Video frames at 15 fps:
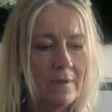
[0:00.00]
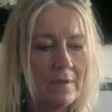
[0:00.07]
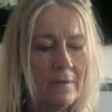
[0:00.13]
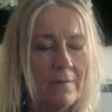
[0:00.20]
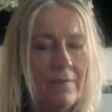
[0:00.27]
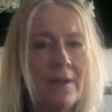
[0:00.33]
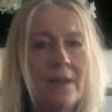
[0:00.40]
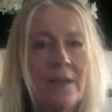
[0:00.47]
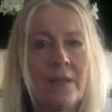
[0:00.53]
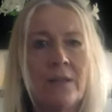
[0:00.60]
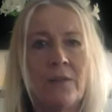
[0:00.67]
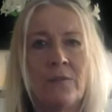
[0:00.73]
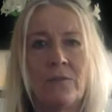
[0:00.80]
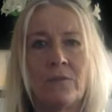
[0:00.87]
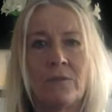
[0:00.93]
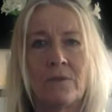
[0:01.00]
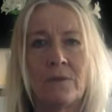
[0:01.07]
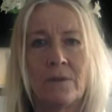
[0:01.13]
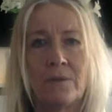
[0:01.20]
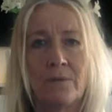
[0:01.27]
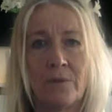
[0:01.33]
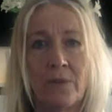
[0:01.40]
the value
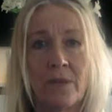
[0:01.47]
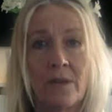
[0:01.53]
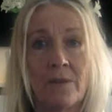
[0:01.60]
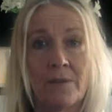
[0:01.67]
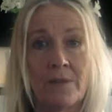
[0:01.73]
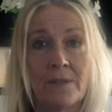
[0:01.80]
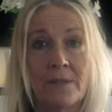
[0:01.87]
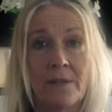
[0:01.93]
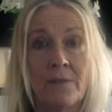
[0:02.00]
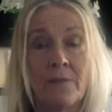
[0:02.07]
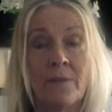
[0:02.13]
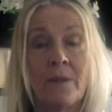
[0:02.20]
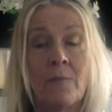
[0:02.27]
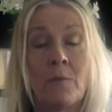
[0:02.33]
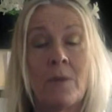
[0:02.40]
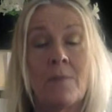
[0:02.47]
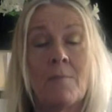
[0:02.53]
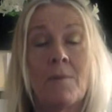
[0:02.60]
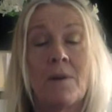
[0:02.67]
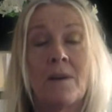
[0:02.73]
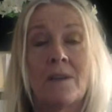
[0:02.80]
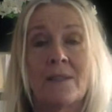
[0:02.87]
of looking after self, and then we can
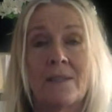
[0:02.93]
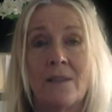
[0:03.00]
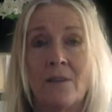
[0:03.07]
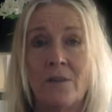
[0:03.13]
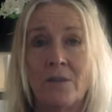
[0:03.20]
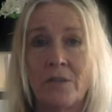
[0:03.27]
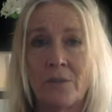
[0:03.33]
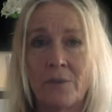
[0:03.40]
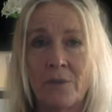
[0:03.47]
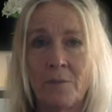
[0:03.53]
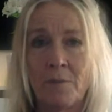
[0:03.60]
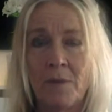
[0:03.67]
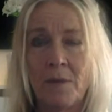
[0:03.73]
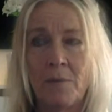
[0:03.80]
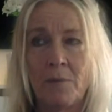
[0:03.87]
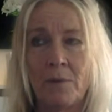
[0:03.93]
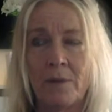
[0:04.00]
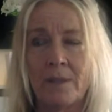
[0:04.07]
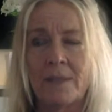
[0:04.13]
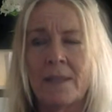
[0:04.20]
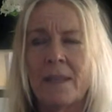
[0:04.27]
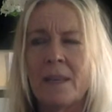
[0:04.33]
pass that on to other people.
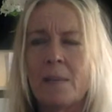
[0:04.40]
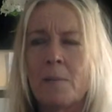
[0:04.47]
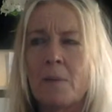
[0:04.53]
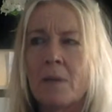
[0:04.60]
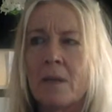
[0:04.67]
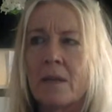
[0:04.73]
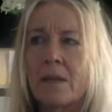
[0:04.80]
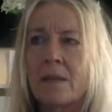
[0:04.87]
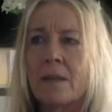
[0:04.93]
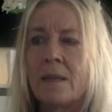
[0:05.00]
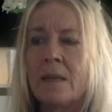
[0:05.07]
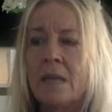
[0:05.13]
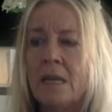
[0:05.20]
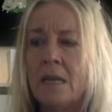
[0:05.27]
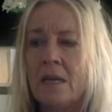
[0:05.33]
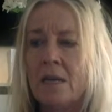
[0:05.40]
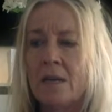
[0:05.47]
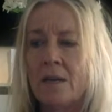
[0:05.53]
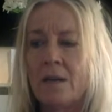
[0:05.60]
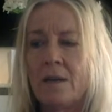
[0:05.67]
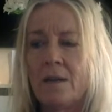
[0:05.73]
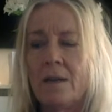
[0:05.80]
It's a little bit like the
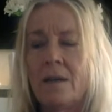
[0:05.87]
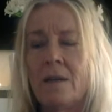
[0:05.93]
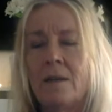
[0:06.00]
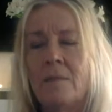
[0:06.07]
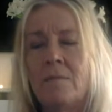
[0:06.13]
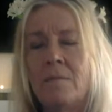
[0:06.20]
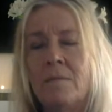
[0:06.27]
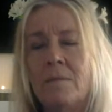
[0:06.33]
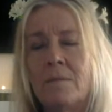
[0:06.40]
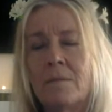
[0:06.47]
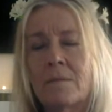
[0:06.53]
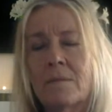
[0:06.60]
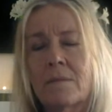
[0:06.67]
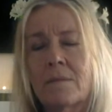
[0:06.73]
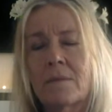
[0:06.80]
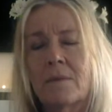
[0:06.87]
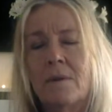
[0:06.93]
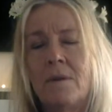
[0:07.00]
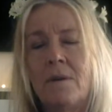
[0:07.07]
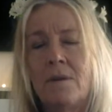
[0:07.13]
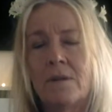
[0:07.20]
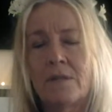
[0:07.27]
um,
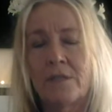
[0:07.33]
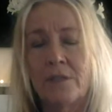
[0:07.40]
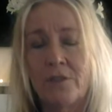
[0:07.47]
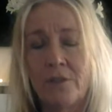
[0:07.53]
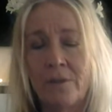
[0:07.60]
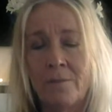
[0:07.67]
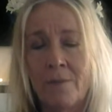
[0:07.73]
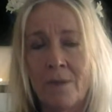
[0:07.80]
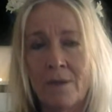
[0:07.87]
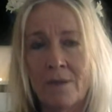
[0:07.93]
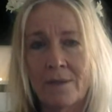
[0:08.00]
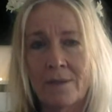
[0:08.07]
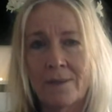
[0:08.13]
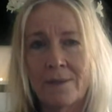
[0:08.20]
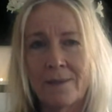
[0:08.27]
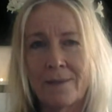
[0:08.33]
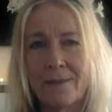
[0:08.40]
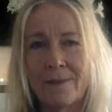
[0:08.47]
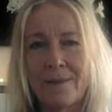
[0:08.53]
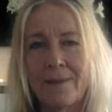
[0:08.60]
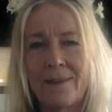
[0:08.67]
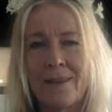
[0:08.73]
oxygen mask
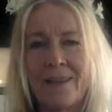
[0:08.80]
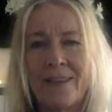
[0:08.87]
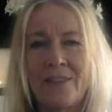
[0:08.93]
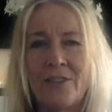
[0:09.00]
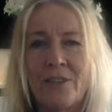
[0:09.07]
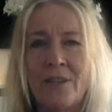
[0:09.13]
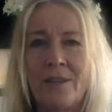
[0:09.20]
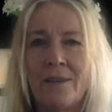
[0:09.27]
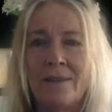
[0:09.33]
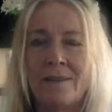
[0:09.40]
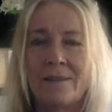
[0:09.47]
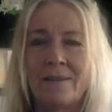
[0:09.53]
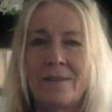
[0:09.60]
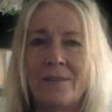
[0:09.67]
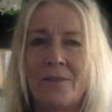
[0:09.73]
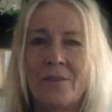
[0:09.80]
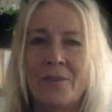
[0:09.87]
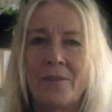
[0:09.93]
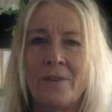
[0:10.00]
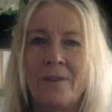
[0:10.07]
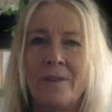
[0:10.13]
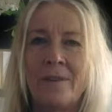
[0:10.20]
analogy
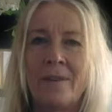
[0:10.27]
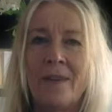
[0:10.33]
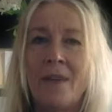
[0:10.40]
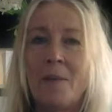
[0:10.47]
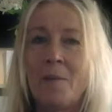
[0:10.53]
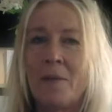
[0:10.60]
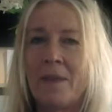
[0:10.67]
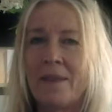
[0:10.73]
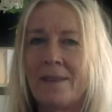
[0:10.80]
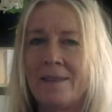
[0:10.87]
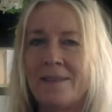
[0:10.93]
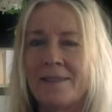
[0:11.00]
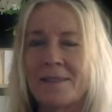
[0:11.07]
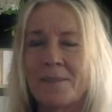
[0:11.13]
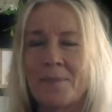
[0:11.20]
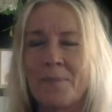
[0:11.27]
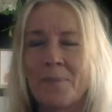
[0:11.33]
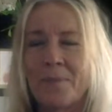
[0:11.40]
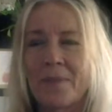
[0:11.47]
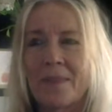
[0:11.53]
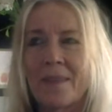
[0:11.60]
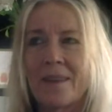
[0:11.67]
on airplanes,
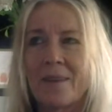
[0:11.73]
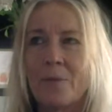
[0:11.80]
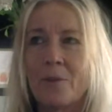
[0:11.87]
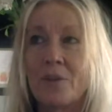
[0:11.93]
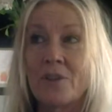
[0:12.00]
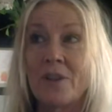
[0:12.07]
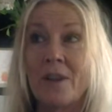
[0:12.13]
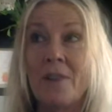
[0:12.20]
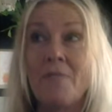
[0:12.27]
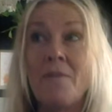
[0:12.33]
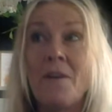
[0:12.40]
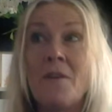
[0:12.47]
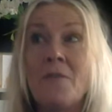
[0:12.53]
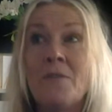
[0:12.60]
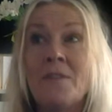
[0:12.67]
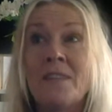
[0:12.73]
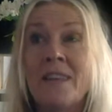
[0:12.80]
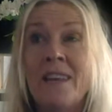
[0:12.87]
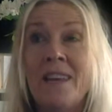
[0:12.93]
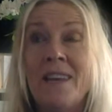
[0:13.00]
which I found